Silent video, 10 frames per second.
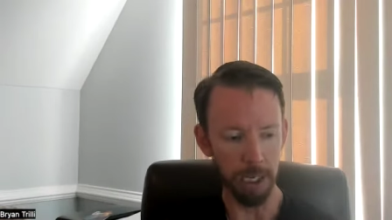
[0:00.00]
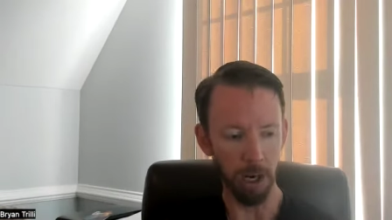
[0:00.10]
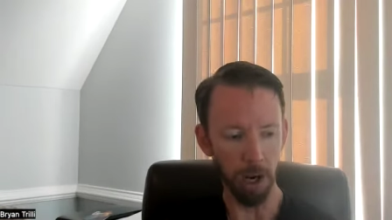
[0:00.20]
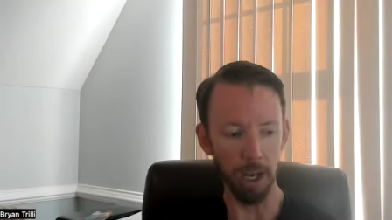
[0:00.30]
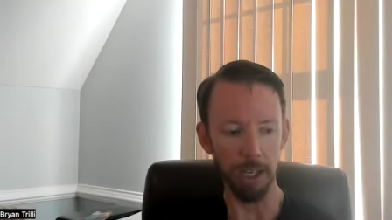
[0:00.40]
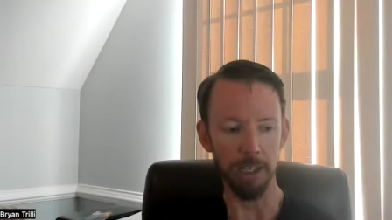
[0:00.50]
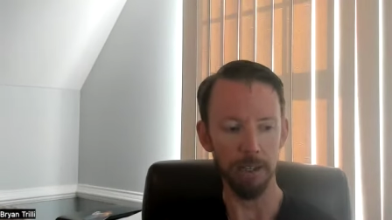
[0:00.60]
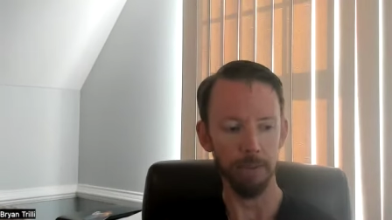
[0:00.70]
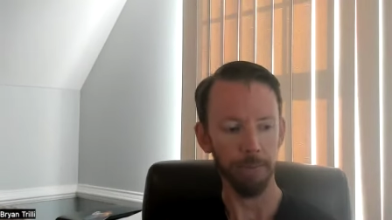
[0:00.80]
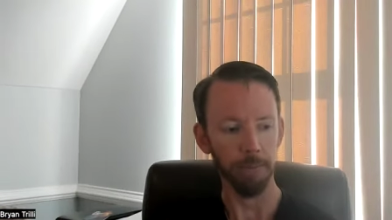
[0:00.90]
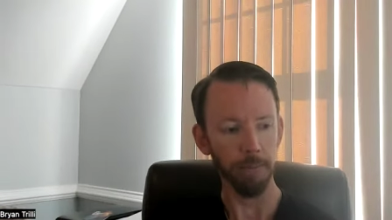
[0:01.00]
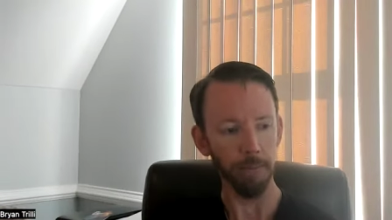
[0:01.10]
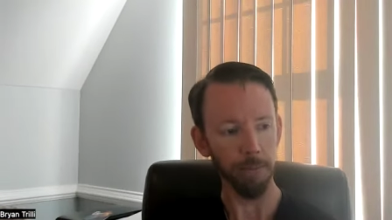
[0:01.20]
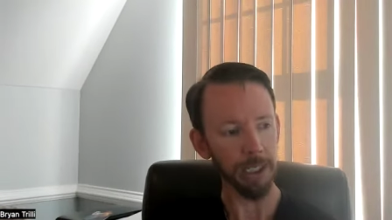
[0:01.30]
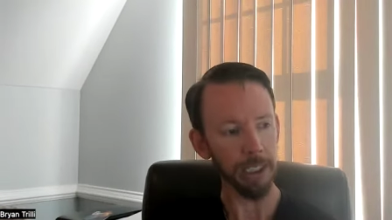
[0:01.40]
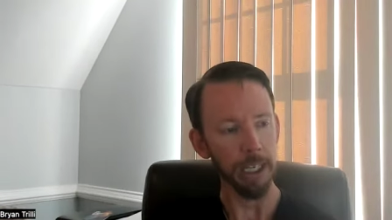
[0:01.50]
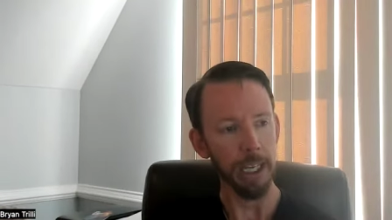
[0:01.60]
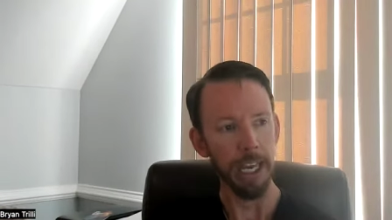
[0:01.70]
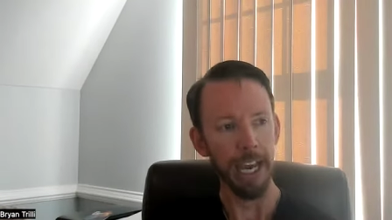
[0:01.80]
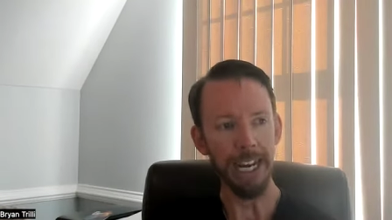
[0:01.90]
because
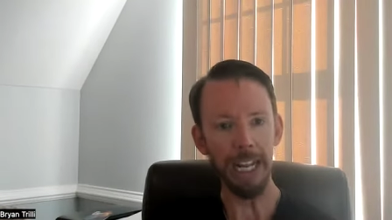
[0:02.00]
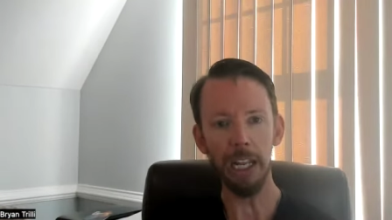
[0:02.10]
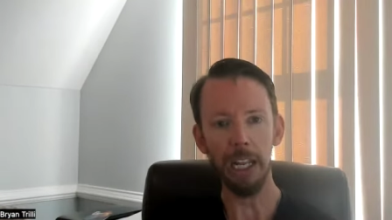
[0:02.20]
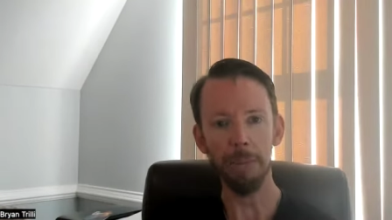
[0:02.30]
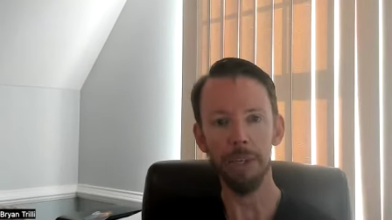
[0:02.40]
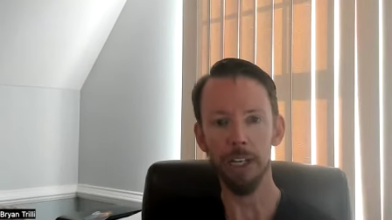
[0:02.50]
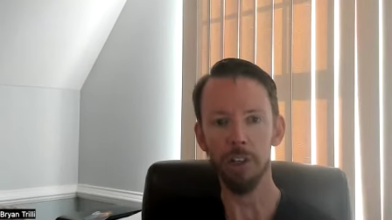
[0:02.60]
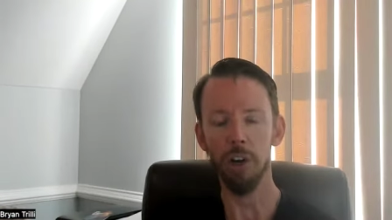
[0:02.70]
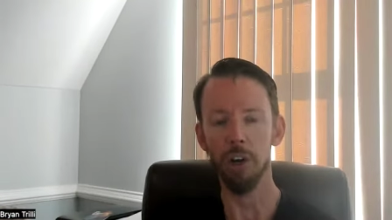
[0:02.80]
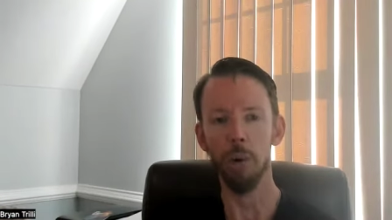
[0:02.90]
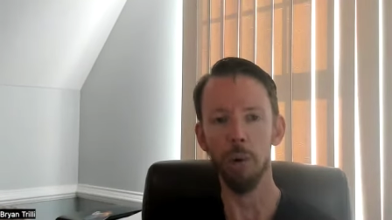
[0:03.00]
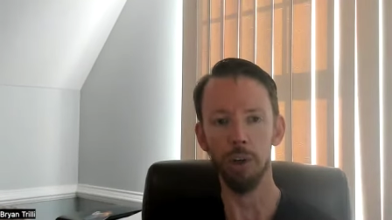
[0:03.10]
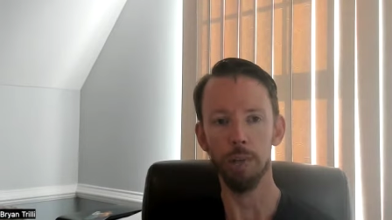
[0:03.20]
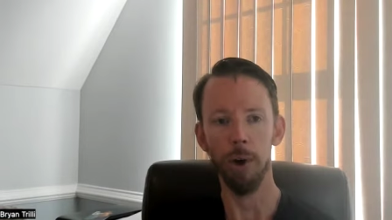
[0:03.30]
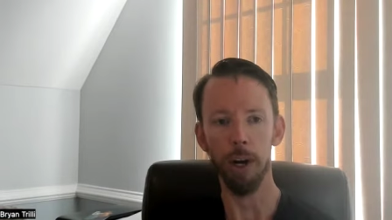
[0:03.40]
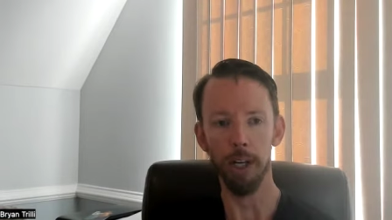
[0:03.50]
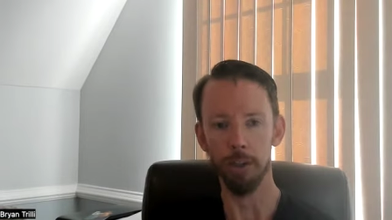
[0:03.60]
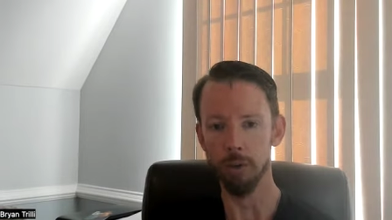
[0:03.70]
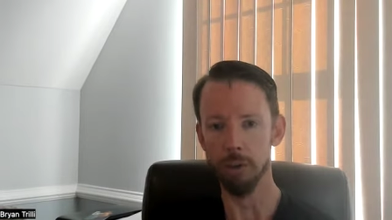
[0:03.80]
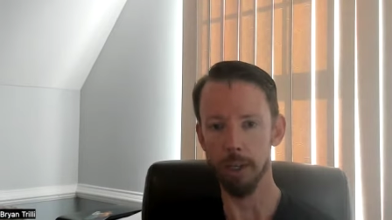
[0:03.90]
an LLM does not know what good
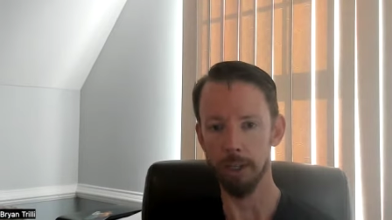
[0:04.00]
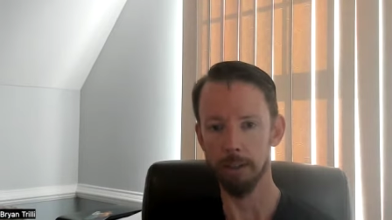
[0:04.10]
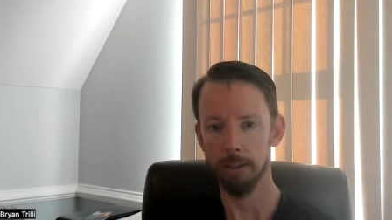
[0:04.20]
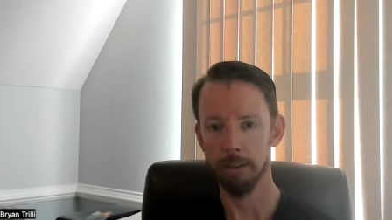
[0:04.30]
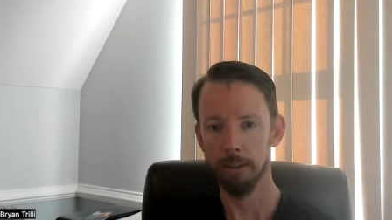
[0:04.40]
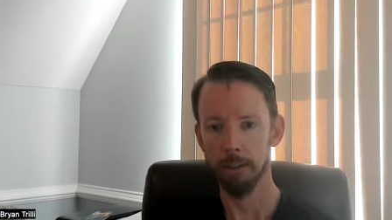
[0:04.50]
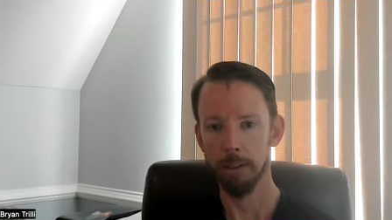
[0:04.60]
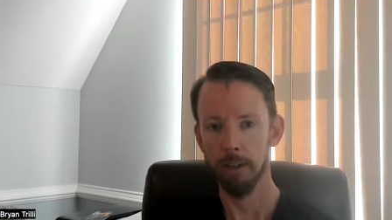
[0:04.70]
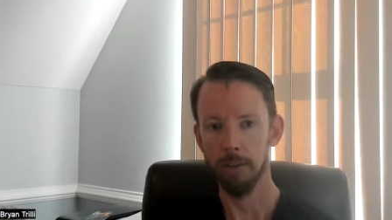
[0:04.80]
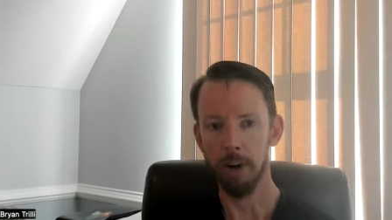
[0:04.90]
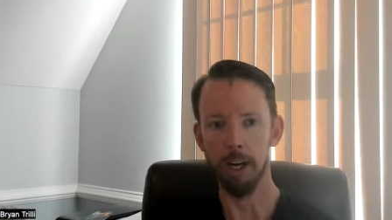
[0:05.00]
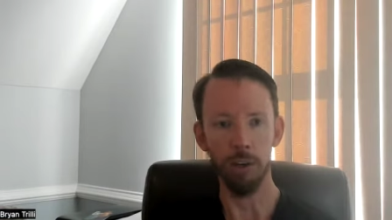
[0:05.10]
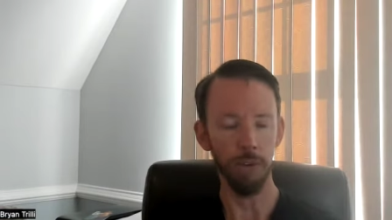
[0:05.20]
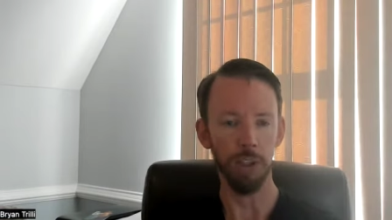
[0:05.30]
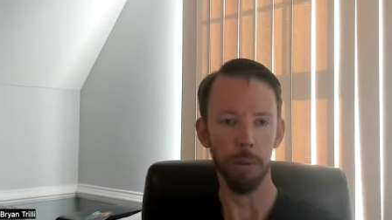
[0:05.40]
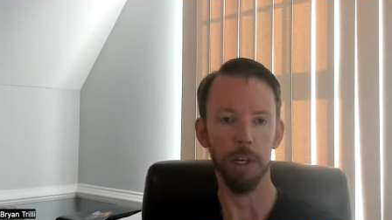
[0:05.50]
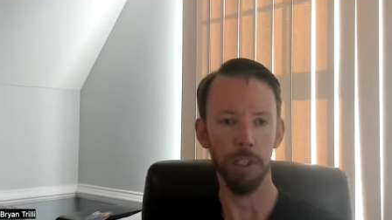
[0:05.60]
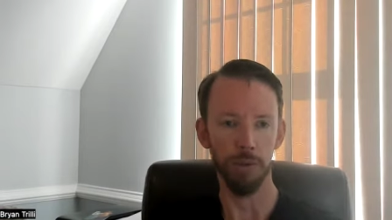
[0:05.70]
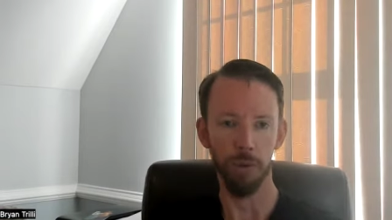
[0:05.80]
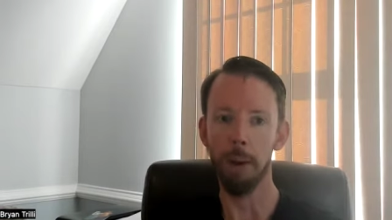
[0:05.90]
marketing looks like right? And you've
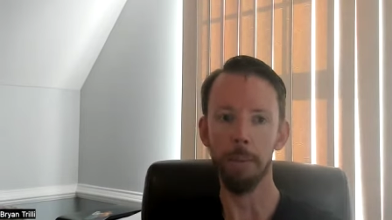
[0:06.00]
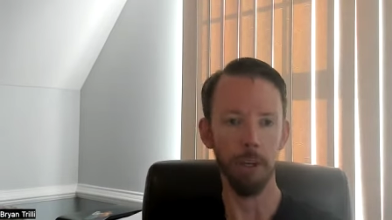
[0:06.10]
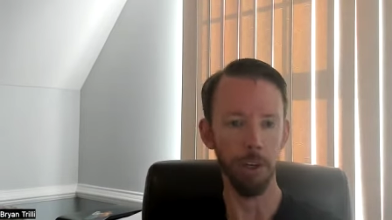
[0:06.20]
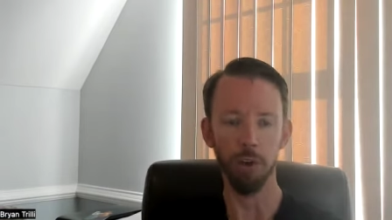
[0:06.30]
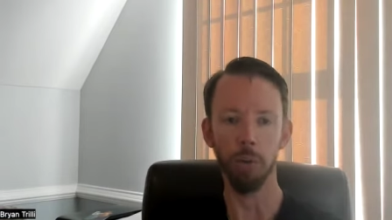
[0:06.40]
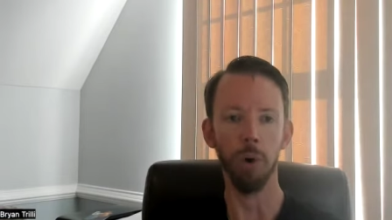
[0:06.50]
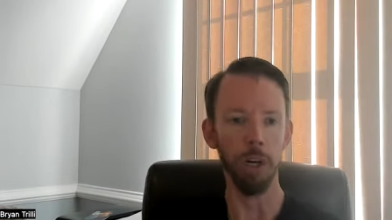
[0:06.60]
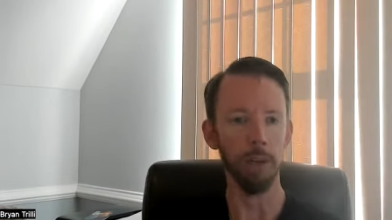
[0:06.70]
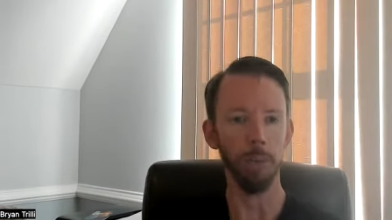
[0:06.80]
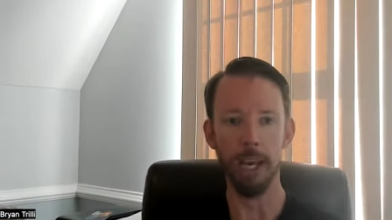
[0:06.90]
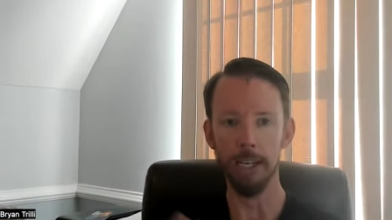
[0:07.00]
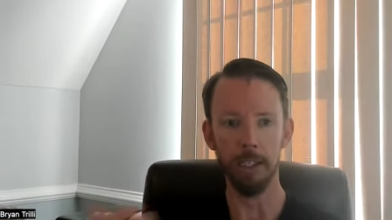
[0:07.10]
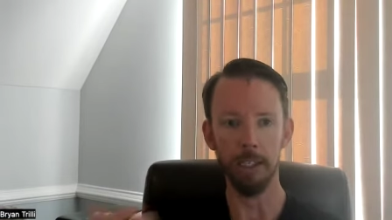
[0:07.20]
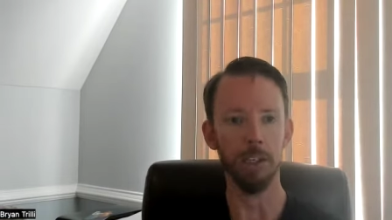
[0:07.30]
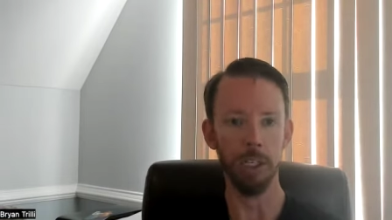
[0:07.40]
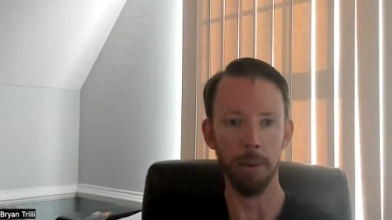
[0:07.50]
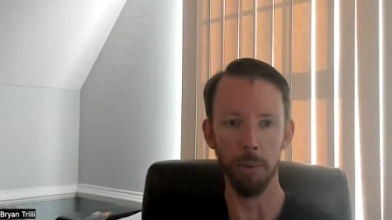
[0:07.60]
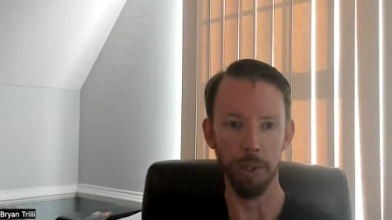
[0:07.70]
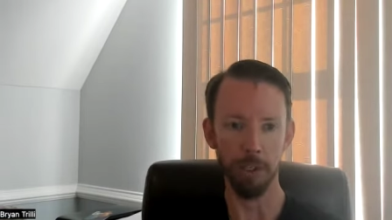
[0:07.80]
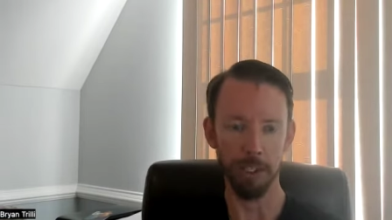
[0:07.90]
experienced this, Rob, in, in, your work. And we ask it to, to, come up
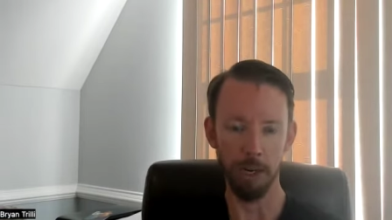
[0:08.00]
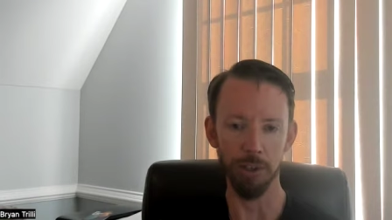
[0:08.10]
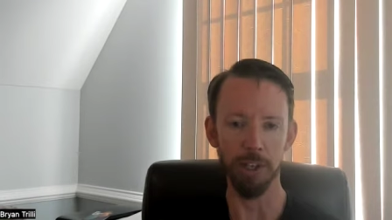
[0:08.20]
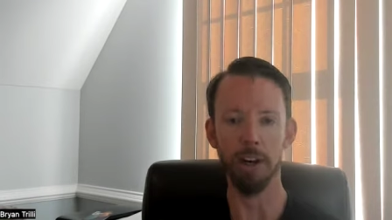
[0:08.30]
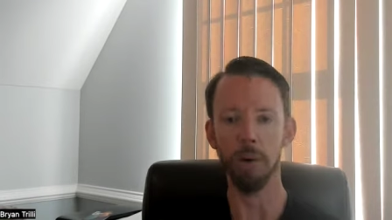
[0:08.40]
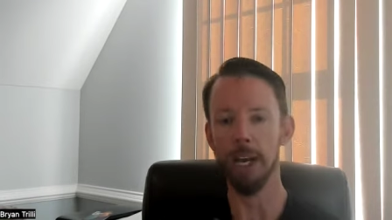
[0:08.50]
with a sales letter.